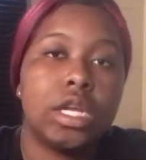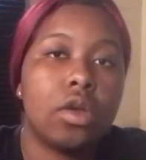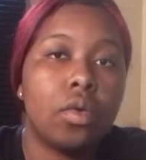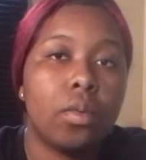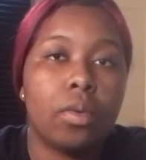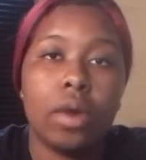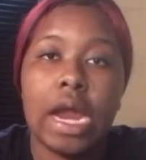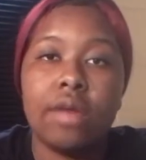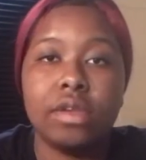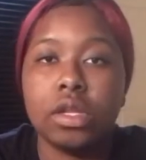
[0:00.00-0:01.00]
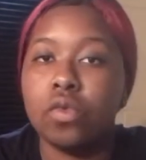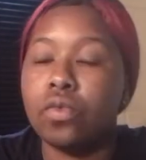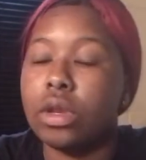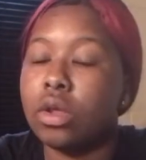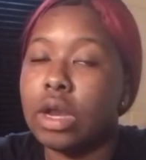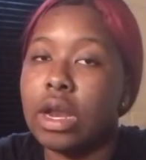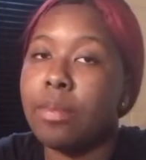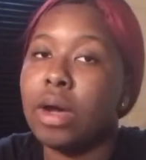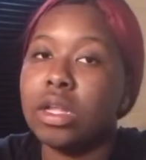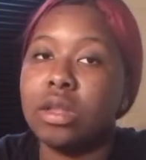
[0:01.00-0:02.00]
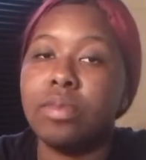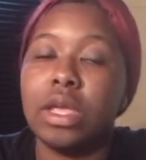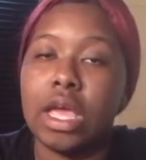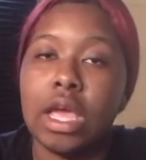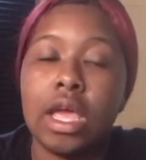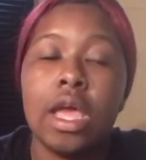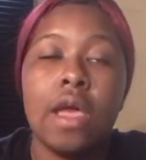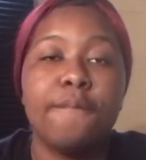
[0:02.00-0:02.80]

channel and report every single video that I possibly can.